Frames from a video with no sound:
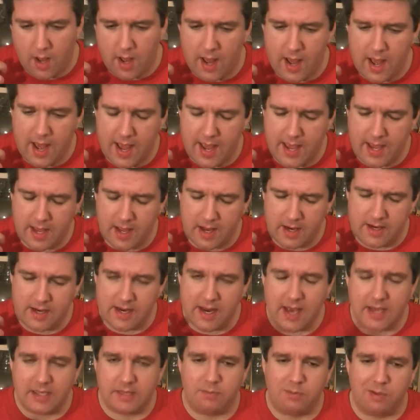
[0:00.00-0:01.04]
a
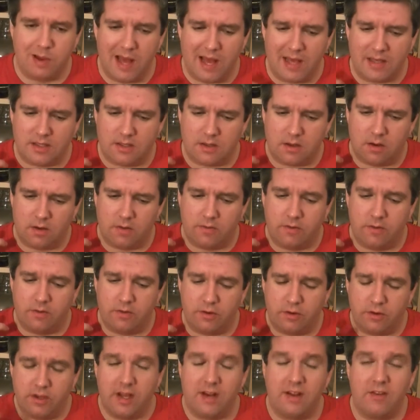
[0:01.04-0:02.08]
nice blast of
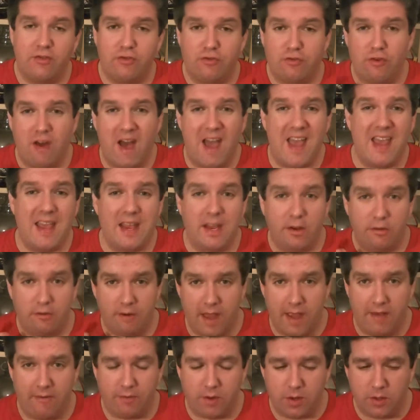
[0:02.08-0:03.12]
kind of drying
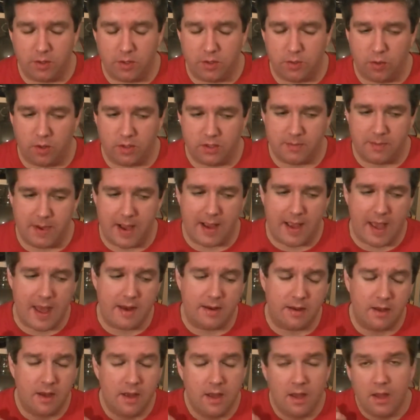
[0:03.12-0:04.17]
grapefruit towards the back end.
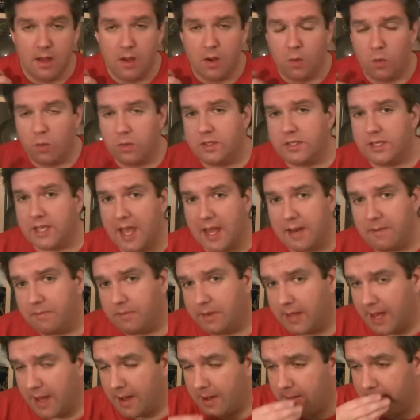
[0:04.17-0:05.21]
Once again,
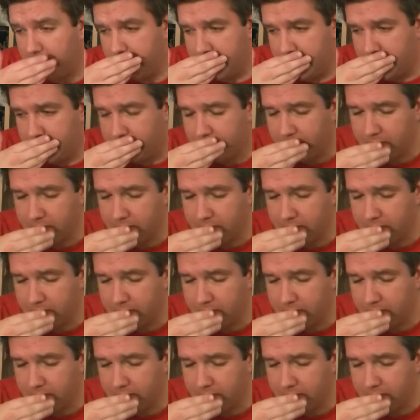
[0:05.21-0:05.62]
that